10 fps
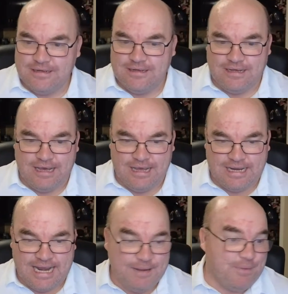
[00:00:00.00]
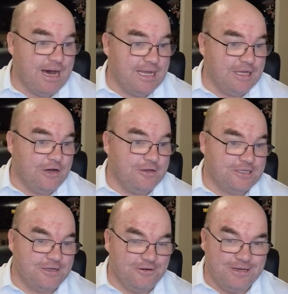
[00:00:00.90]
And any bar you go
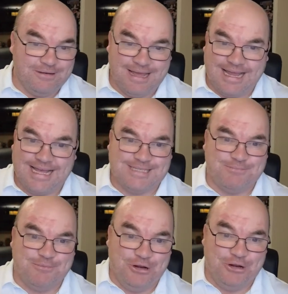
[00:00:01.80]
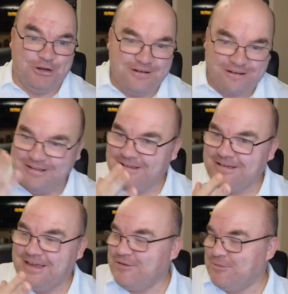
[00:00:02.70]
to and that gets put on,
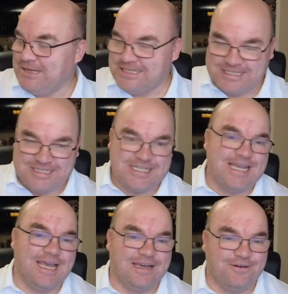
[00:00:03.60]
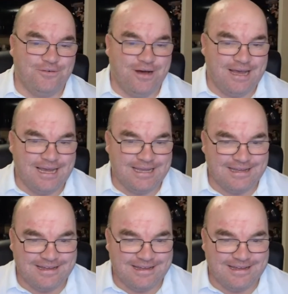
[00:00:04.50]
everybody's singing away.